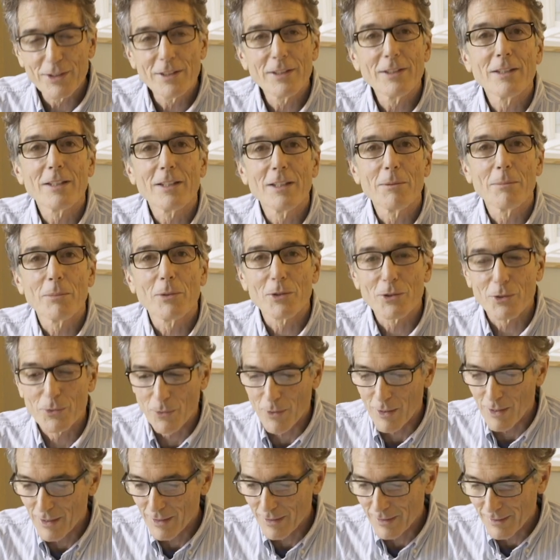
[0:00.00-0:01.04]
sin the liberals
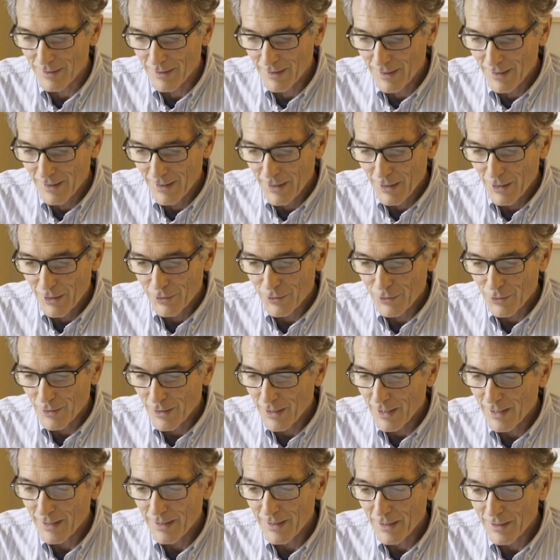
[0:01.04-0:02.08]
want, so
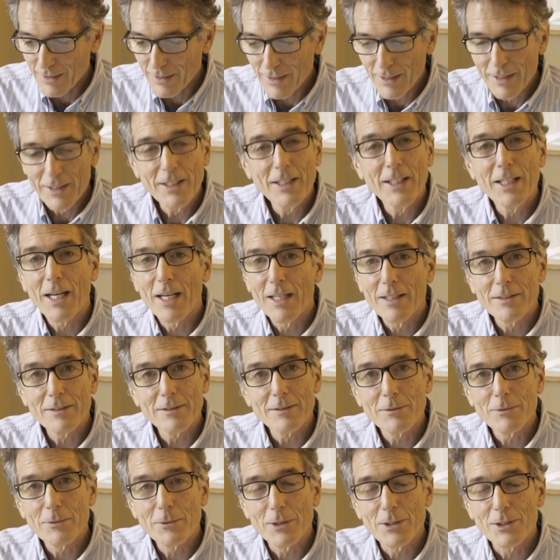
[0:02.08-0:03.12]
they get nothing in the
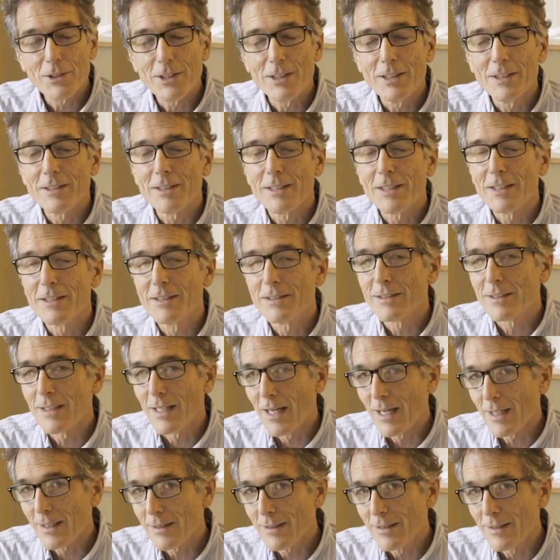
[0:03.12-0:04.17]
end, which is
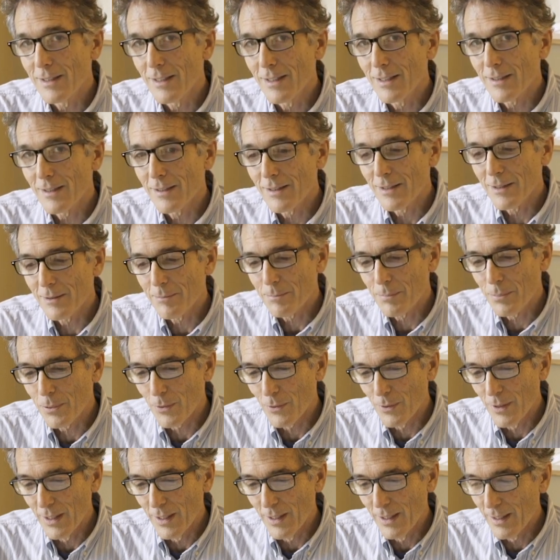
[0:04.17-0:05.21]
exactly the
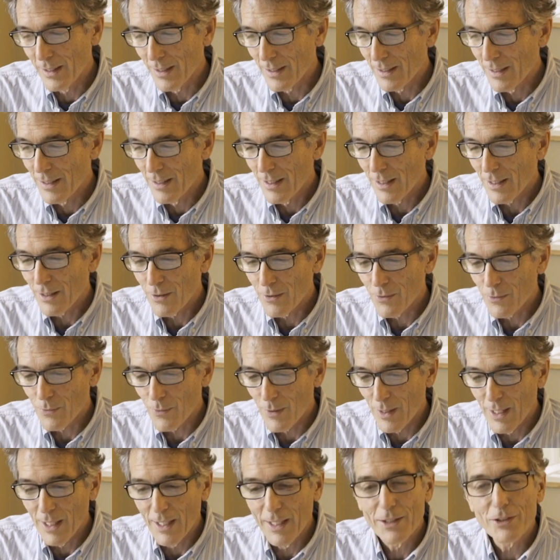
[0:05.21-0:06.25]

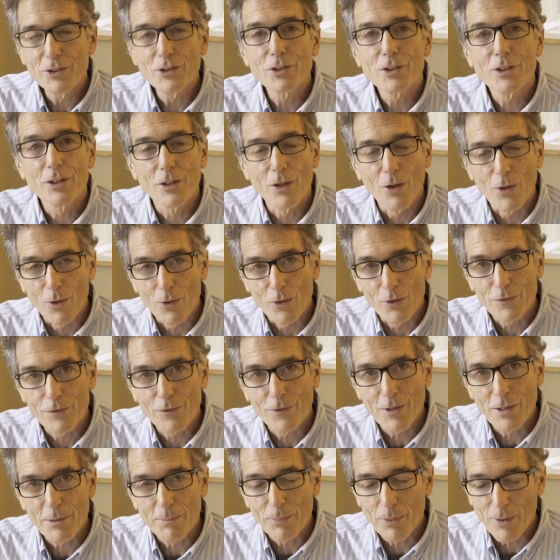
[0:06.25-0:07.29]
pre-arranged goal
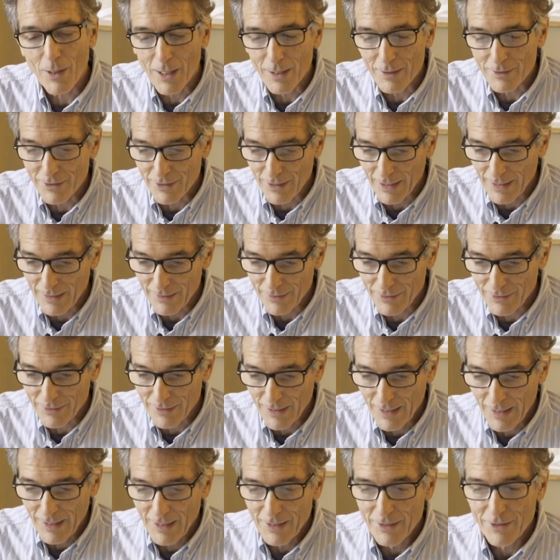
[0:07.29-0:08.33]
for the process.
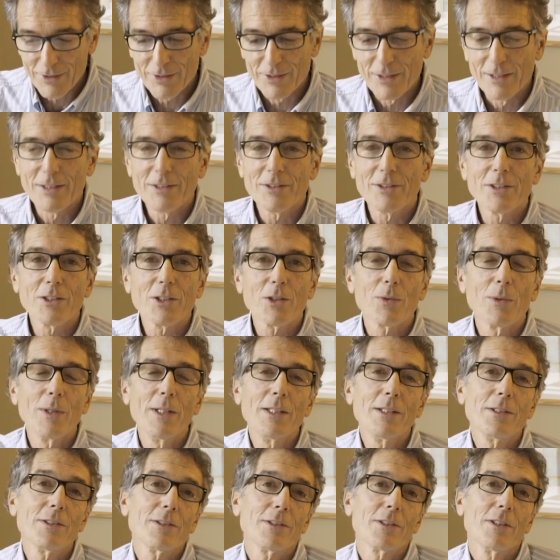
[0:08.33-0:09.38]
Sin is
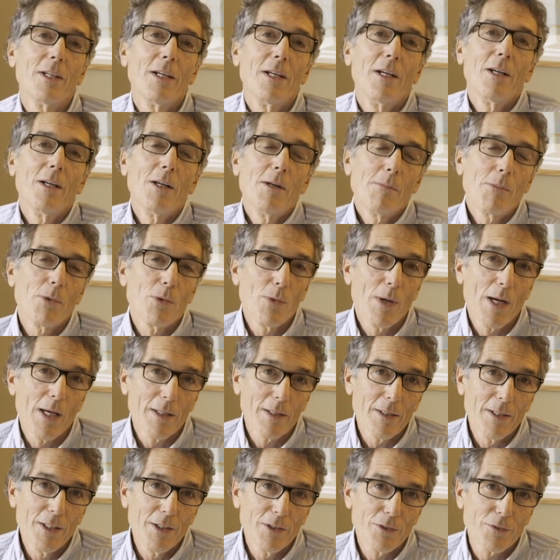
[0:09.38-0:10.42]
increased,
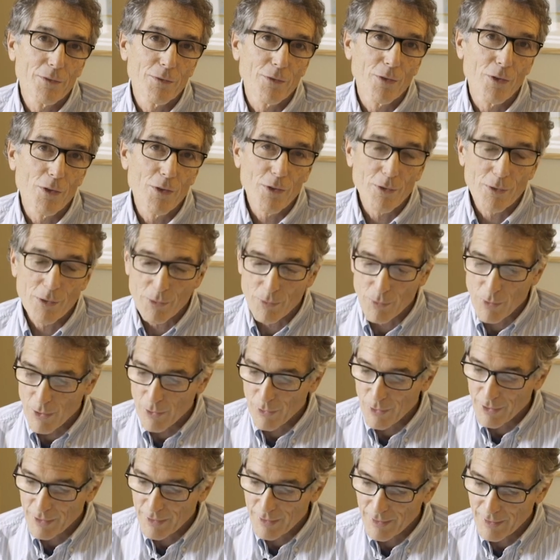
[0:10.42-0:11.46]
morality is further
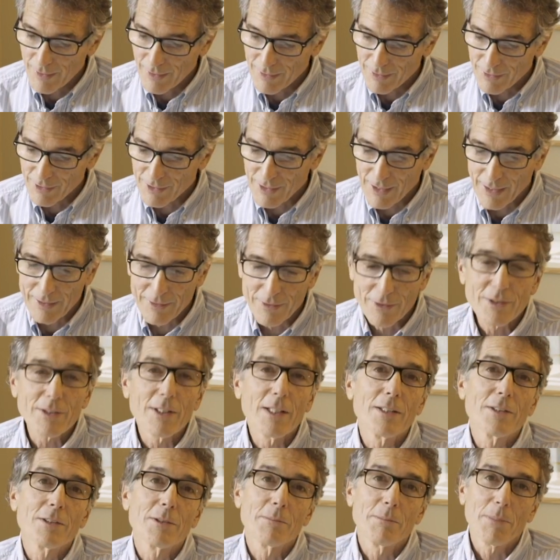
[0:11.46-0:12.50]
eroded, and Satan
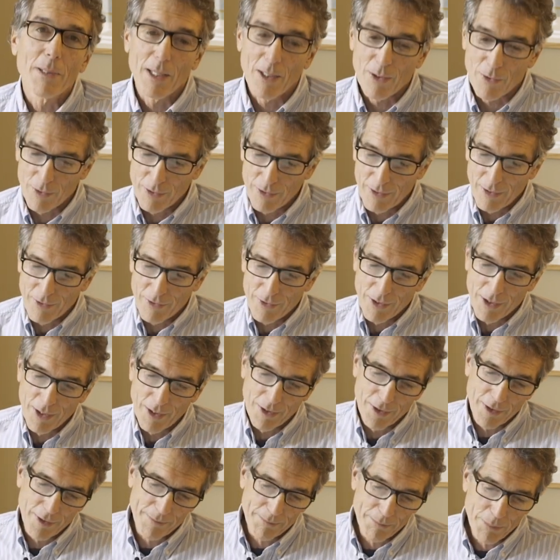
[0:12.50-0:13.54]
stays in power another
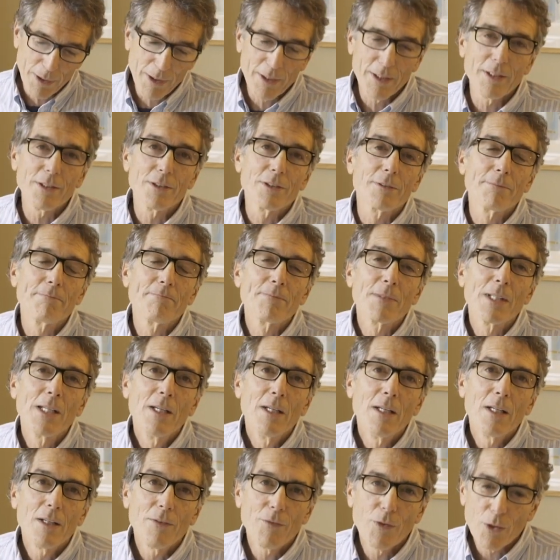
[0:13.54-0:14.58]
year. Please,
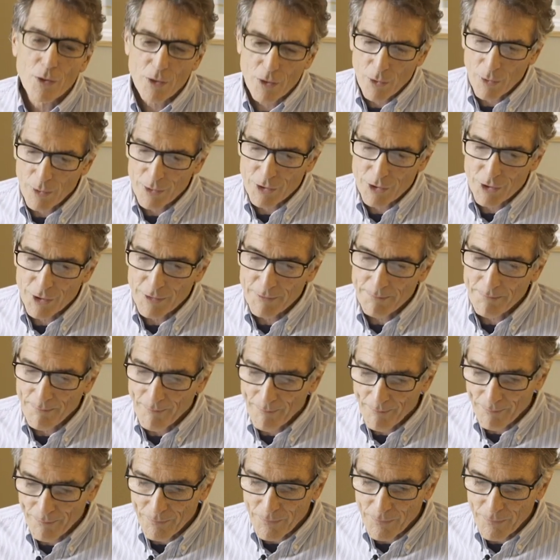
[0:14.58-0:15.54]
if you're a Christian,